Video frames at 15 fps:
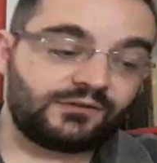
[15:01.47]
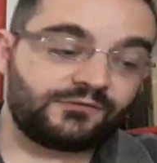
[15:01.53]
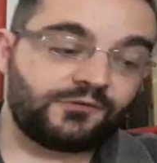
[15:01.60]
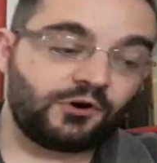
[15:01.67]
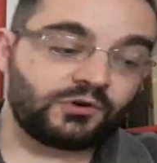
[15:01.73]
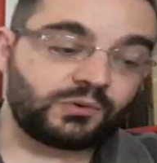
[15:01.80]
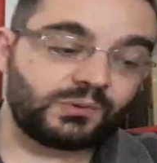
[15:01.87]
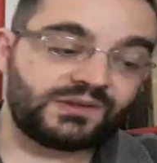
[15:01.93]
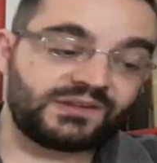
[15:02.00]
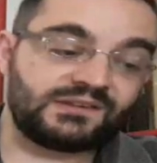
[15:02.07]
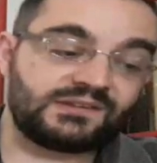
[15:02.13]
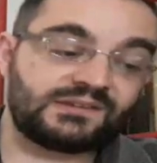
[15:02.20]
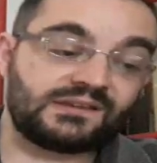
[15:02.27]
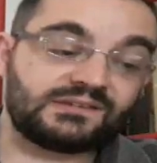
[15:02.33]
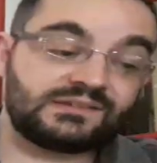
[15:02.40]
and fought with
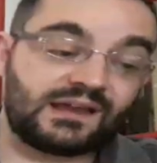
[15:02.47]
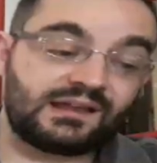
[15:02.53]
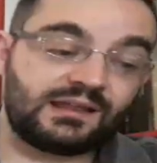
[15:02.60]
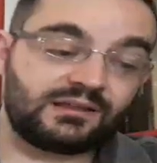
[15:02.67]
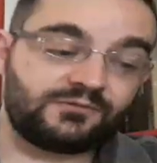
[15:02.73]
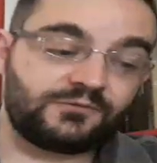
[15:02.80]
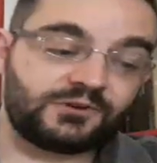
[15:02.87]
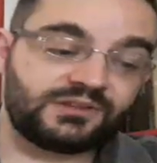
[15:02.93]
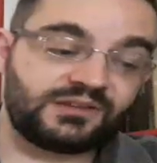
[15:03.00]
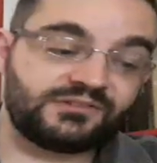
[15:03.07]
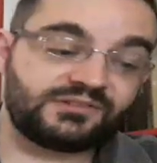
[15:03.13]
his assailant for